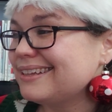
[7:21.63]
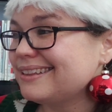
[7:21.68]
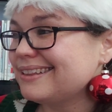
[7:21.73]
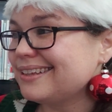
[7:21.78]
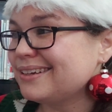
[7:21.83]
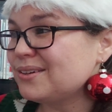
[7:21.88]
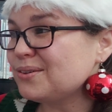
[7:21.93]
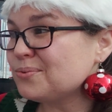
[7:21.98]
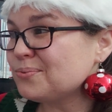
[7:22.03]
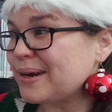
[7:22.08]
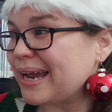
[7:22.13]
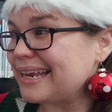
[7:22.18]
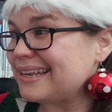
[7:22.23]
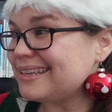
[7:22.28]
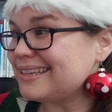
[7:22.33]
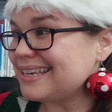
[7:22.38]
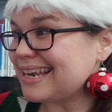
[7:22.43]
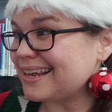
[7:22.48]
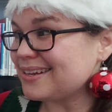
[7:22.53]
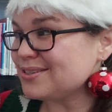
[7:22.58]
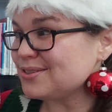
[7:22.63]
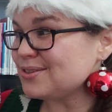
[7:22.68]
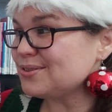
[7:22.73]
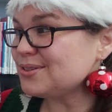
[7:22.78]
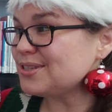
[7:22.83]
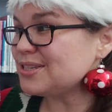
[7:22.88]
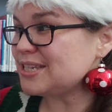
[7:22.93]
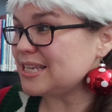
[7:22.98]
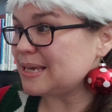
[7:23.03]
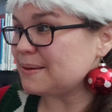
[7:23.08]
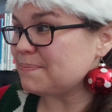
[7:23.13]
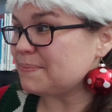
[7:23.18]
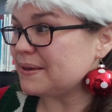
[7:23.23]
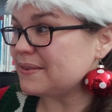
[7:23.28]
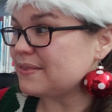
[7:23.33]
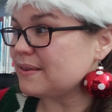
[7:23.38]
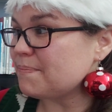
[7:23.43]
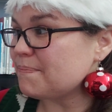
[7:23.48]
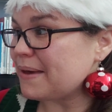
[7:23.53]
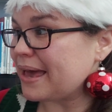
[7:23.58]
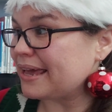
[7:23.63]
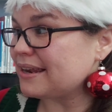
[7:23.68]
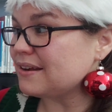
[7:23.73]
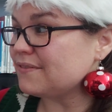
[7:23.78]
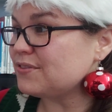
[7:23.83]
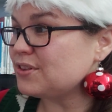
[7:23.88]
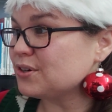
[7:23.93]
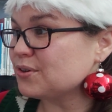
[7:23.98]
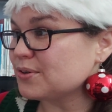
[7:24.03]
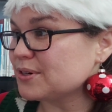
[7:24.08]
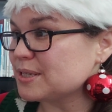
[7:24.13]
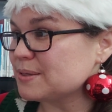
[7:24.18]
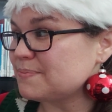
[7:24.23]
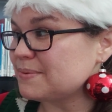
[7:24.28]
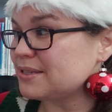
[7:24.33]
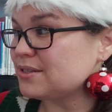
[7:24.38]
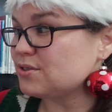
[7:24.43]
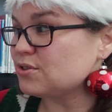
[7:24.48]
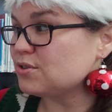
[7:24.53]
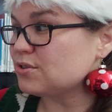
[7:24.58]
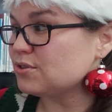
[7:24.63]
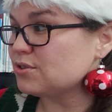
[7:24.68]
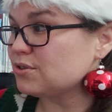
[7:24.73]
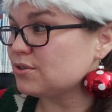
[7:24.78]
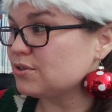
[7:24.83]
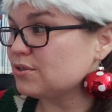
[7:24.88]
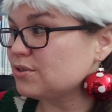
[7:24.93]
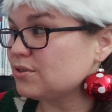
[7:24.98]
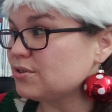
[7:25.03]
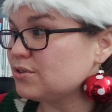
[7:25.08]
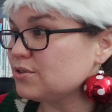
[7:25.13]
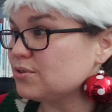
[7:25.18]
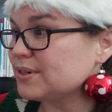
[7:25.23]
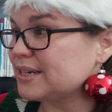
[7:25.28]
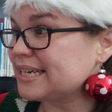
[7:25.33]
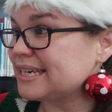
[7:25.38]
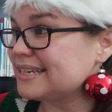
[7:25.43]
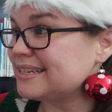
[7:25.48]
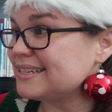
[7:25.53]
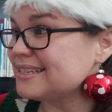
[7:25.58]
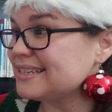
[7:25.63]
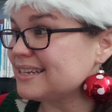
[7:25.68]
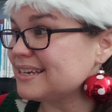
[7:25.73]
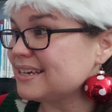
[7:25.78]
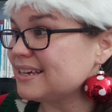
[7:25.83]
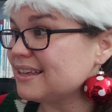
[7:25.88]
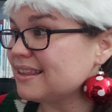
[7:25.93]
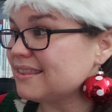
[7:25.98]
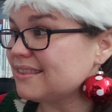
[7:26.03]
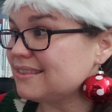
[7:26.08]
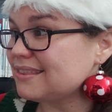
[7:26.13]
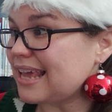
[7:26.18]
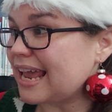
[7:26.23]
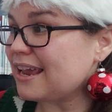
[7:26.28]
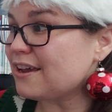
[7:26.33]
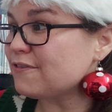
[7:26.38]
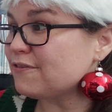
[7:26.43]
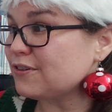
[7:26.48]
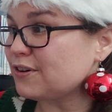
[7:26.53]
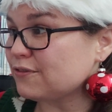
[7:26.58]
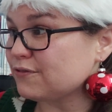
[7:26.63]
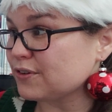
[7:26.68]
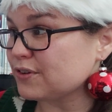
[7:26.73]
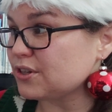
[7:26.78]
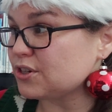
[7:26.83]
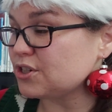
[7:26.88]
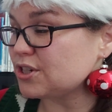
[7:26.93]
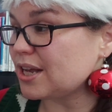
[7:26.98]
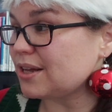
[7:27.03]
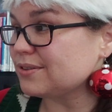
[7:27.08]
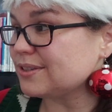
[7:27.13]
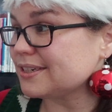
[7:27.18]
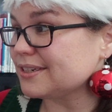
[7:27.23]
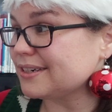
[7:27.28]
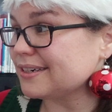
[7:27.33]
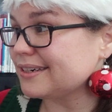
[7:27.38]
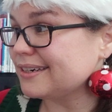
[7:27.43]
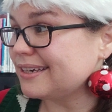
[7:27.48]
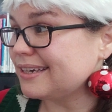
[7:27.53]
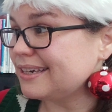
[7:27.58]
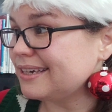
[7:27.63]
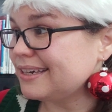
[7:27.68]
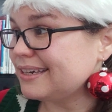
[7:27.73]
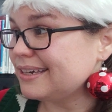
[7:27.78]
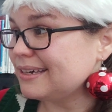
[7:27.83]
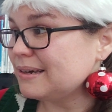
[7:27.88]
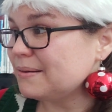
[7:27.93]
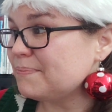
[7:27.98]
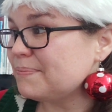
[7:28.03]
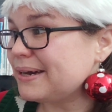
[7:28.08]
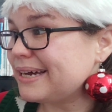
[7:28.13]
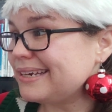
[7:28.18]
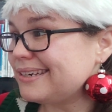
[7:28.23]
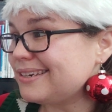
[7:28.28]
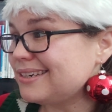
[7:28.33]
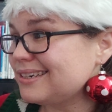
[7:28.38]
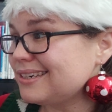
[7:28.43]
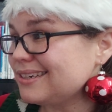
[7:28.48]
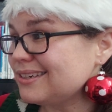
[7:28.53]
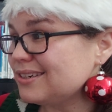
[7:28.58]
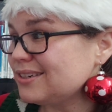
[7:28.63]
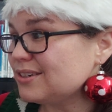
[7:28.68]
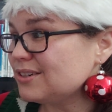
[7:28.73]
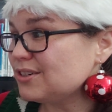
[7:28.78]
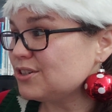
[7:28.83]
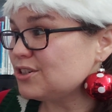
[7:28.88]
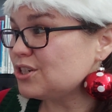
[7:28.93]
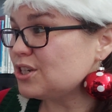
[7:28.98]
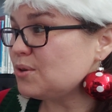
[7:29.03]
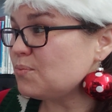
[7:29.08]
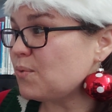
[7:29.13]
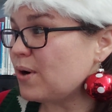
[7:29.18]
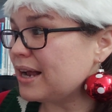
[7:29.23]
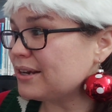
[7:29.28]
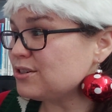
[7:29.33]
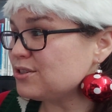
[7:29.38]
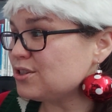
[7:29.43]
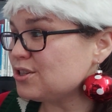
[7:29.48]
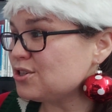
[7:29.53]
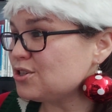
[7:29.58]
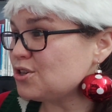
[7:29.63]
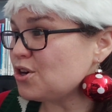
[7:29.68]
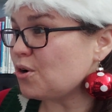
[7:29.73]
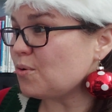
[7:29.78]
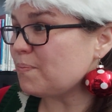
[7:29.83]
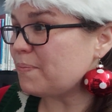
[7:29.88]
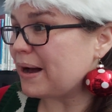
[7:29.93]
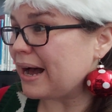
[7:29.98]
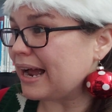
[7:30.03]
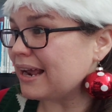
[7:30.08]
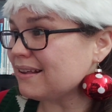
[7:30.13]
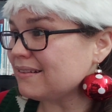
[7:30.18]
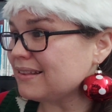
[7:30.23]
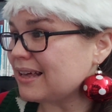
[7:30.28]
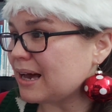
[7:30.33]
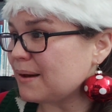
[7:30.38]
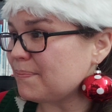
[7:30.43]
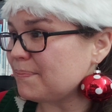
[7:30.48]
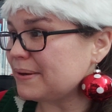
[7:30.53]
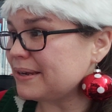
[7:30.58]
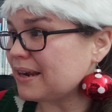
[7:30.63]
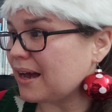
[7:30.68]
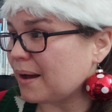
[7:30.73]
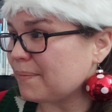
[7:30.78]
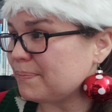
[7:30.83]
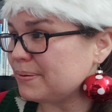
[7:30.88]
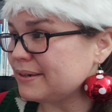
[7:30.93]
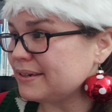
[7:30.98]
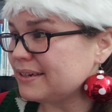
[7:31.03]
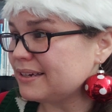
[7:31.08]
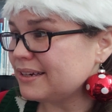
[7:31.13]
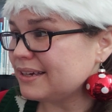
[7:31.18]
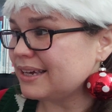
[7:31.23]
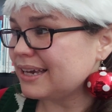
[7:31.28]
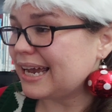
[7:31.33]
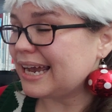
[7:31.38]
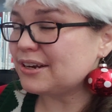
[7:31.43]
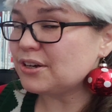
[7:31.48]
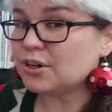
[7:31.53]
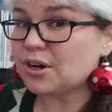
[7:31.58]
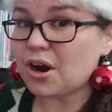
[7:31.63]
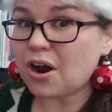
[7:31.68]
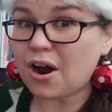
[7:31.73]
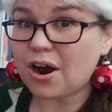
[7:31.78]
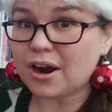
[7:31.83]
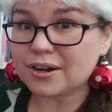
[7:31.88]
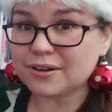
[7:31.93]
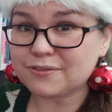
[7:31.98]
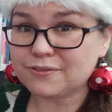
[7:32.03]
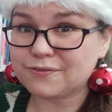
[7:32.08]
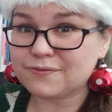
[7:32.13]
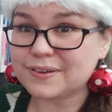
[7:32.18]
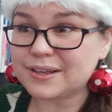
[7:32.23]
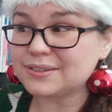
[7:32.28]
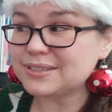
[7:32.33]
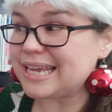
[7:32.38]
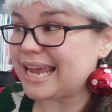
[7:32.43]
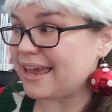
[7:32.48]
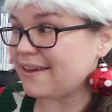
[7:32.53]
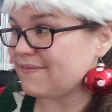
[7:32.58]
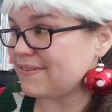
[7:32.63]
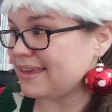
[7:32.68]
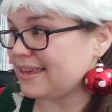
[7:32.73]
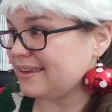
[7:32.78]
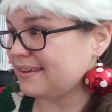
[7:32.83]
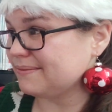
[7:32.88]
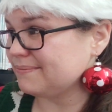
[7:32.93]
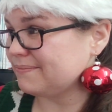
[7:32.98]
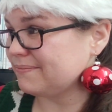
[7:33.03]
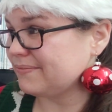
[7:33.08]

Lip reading: Little Red nestled deep in the bed of the Christmas trees, thankful for the shelter. But she watched the snow pile up and up, and her heart felt heavy.